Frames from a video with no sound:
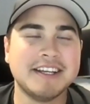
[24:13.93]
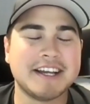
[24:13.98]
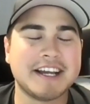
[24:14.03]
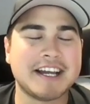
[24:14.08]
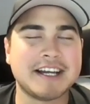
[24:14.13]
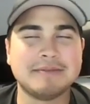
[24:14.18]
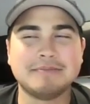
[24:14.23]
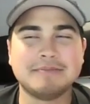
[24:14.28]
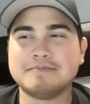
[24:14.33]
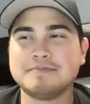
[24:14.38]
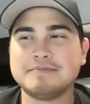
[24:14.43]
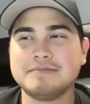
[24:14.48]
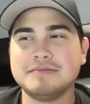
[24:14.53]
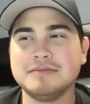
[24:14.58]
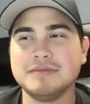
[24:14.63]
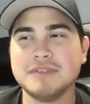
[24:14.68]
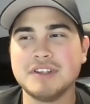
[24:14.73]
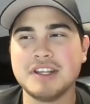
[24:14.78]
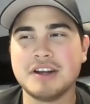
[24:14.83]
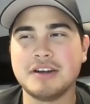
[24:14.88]

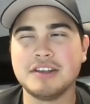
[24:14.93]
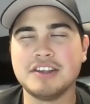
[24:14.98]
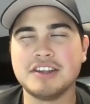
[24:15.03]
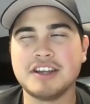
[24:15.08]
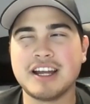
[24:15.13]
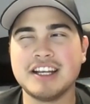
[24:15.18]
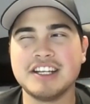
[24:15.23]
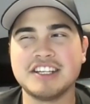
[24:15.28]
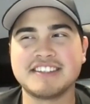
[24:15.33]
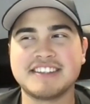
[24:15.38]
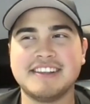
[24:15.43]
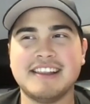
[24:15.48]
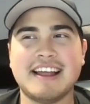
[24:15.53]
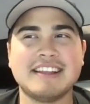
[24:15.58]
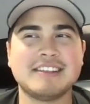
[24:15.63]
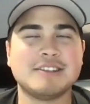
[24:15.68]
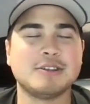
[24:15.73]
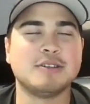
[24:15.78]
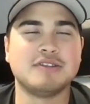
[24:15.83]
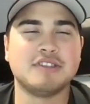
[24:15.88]
you kind of just
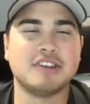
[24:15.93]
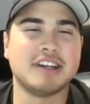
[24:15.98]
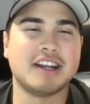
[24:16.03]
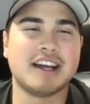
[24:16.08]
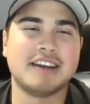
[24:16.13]
glance over it.